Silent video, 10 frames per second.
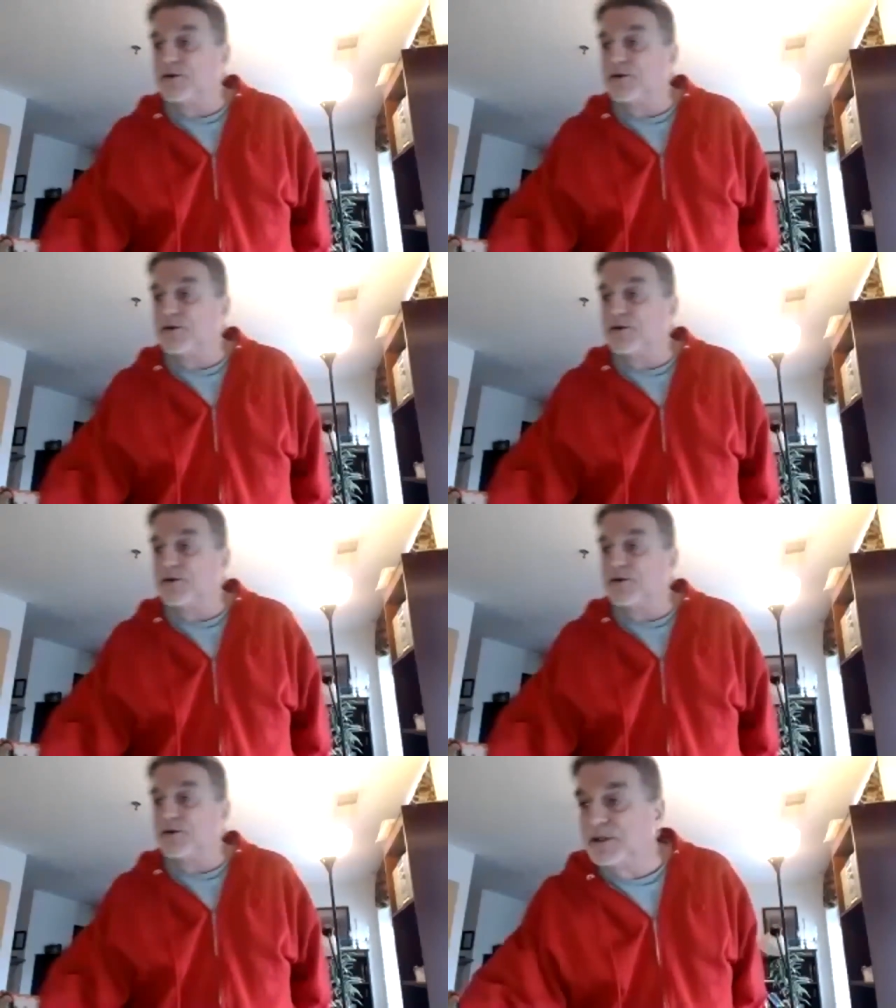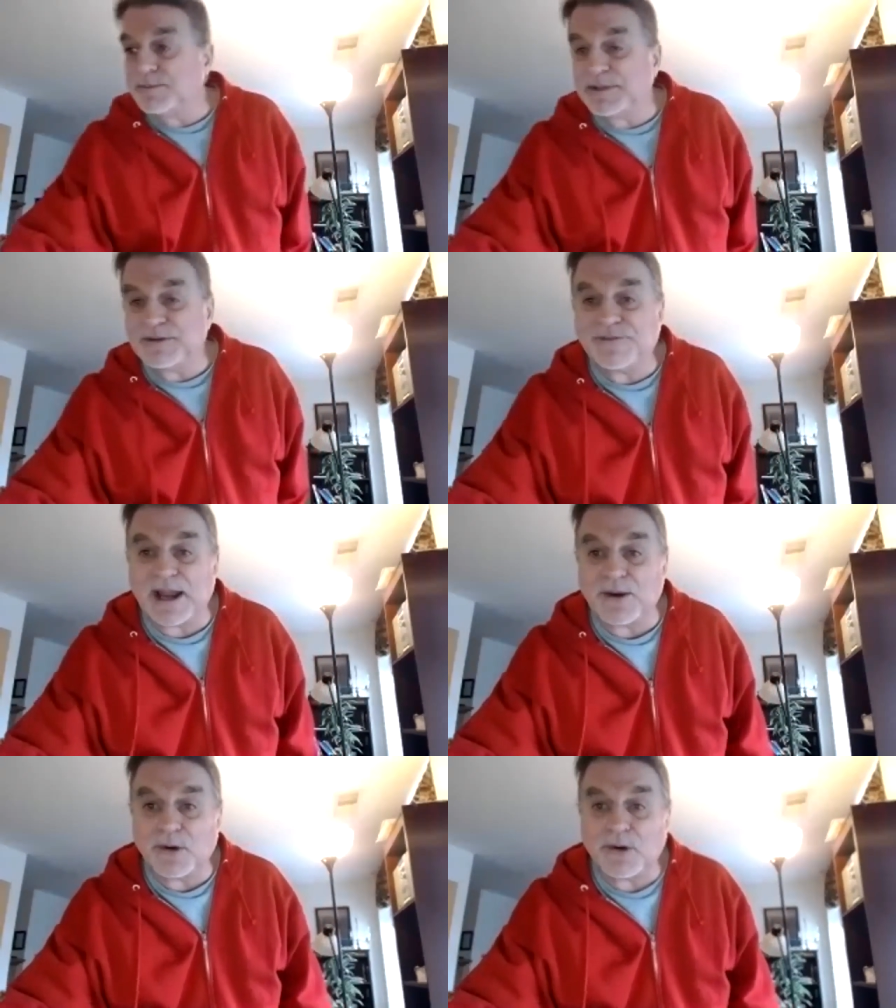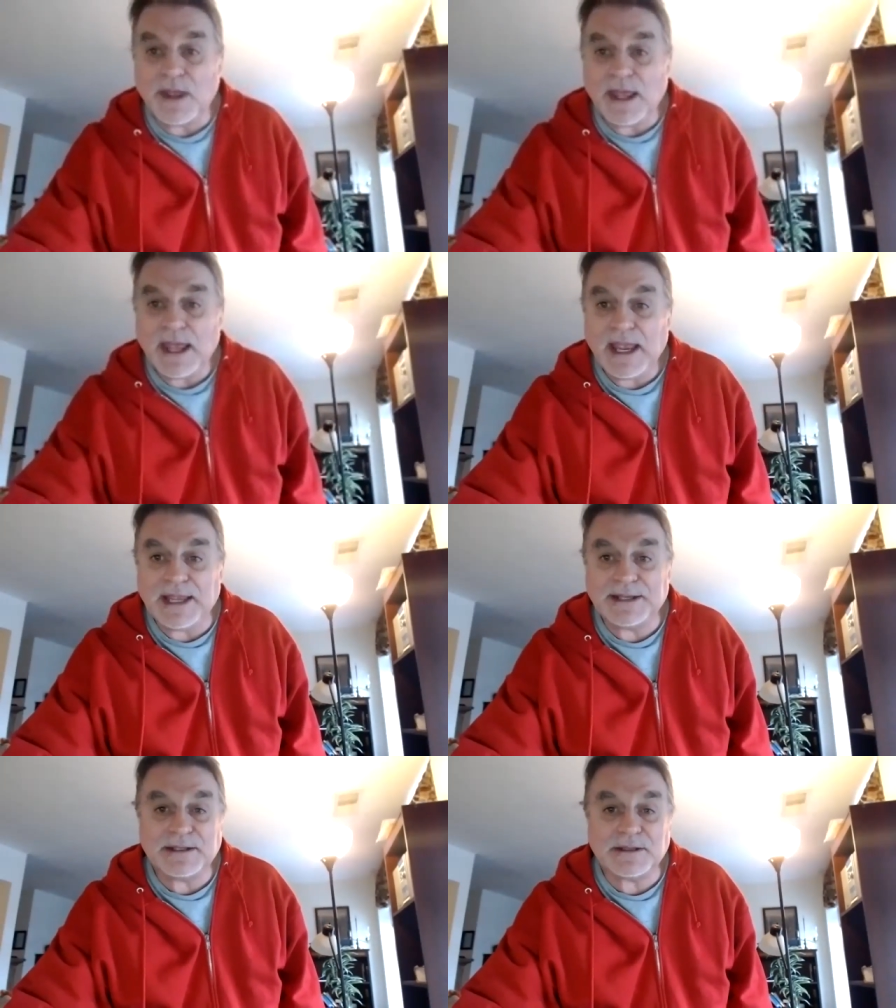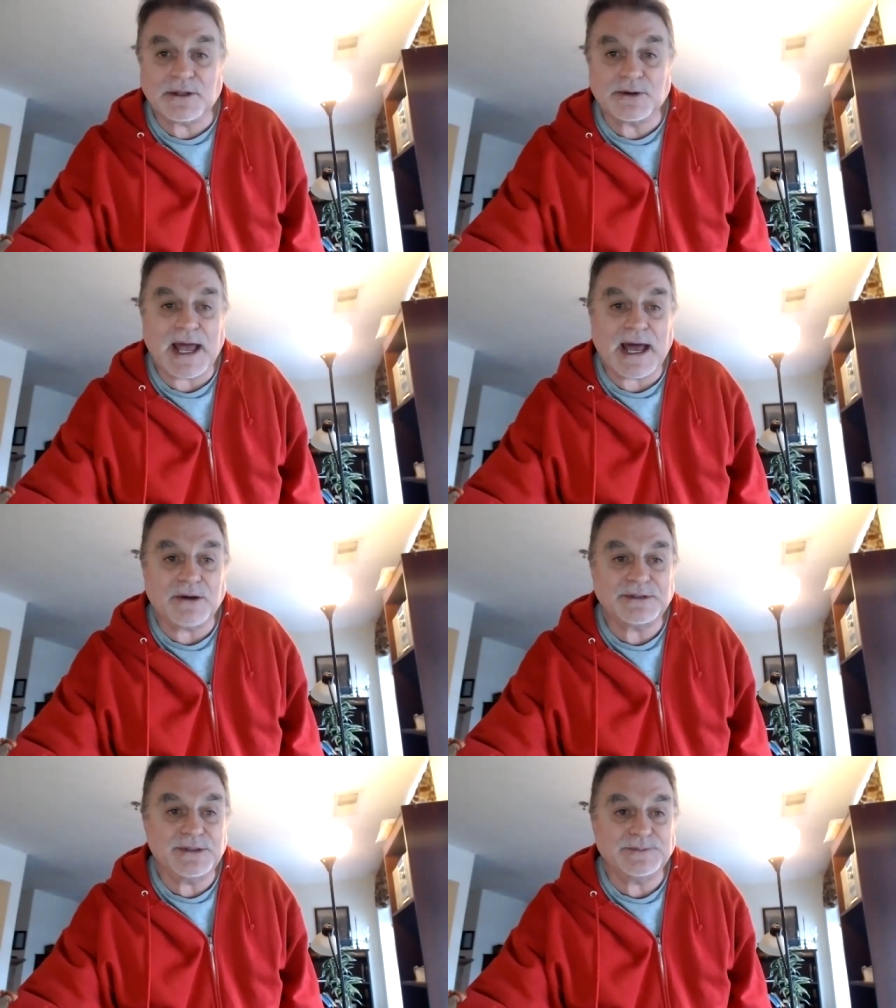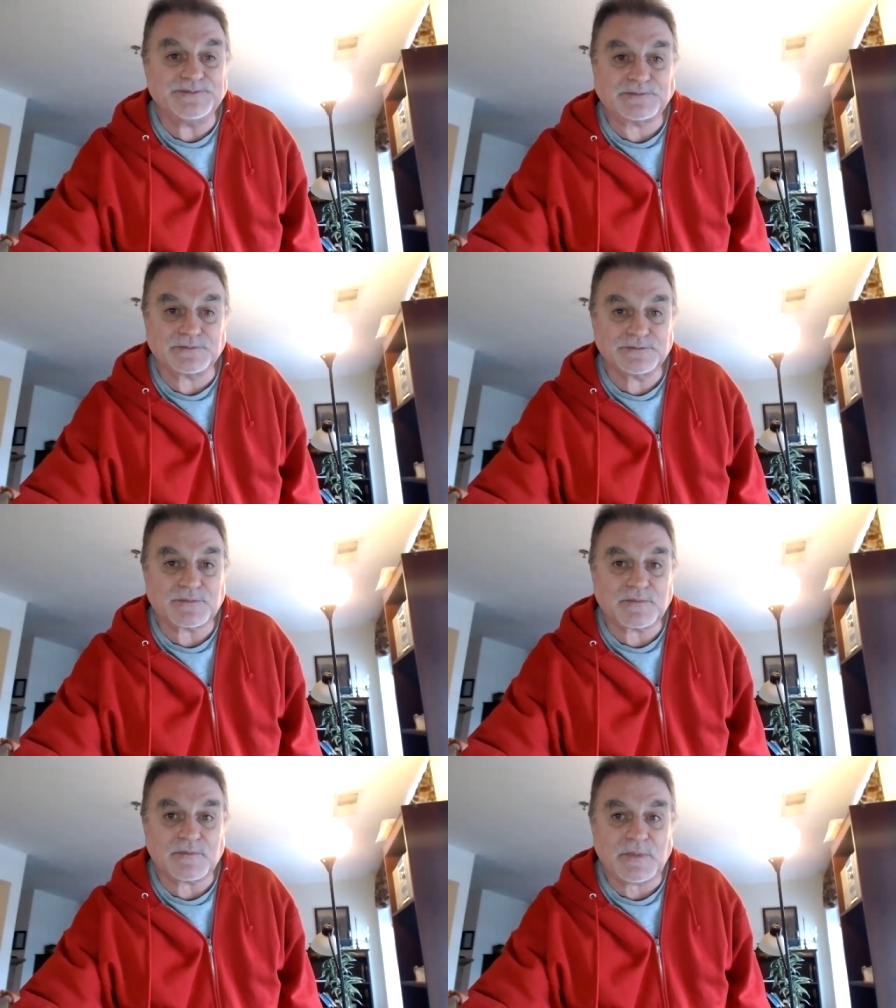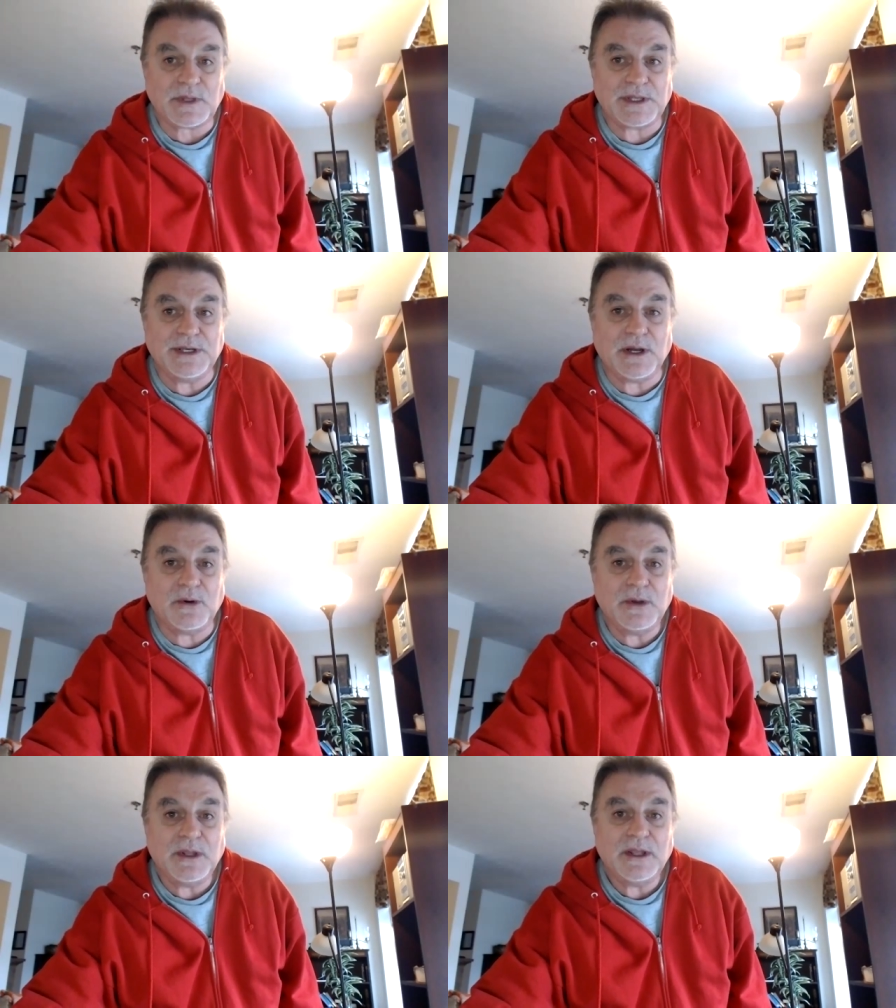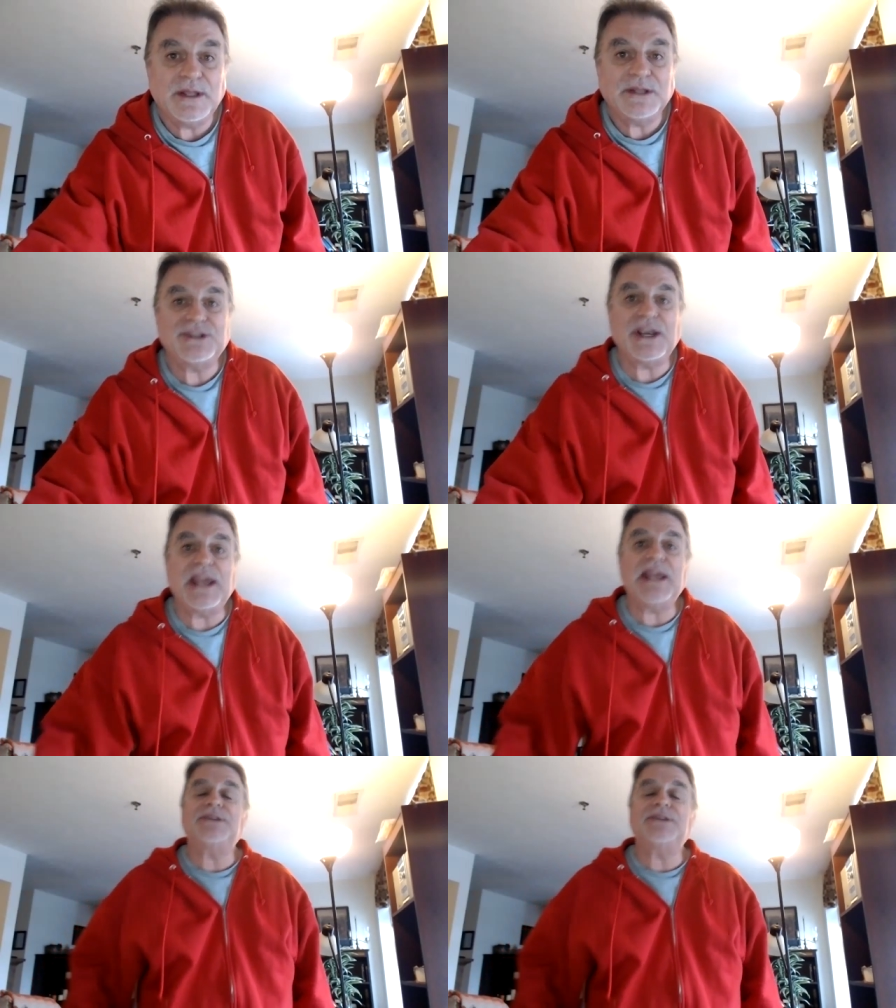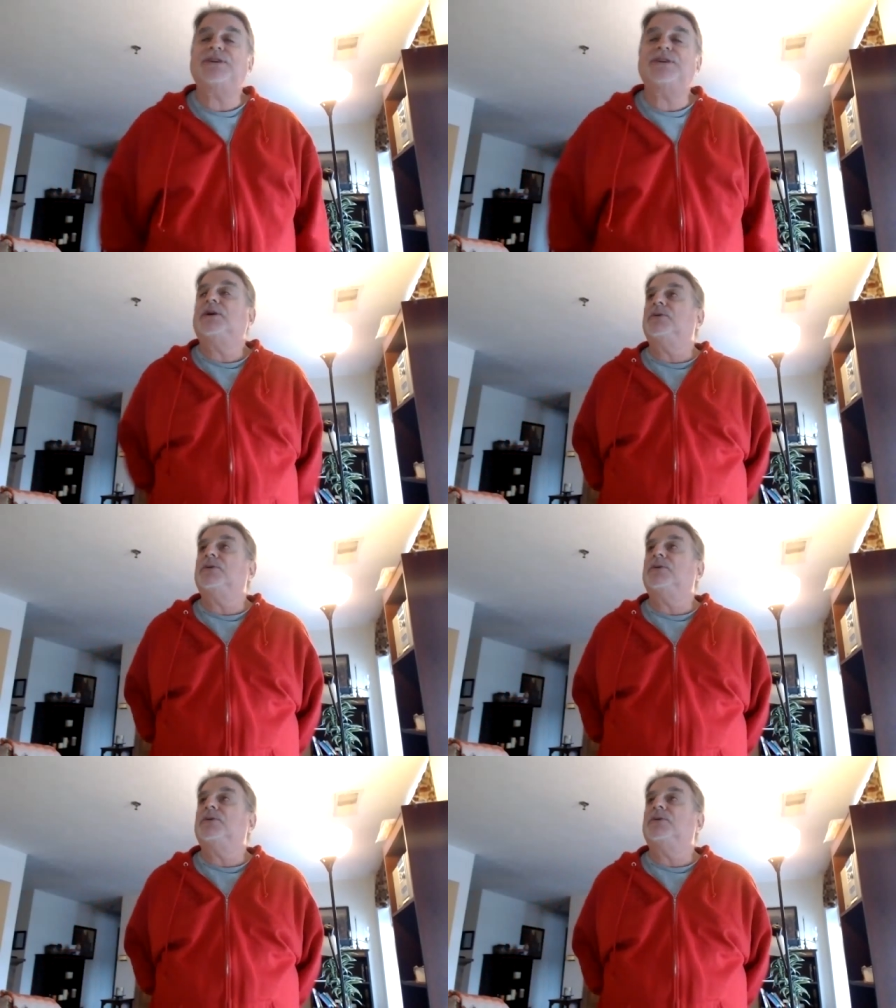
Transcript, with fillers: go a little bit viral and learn how to, you know, change, you know,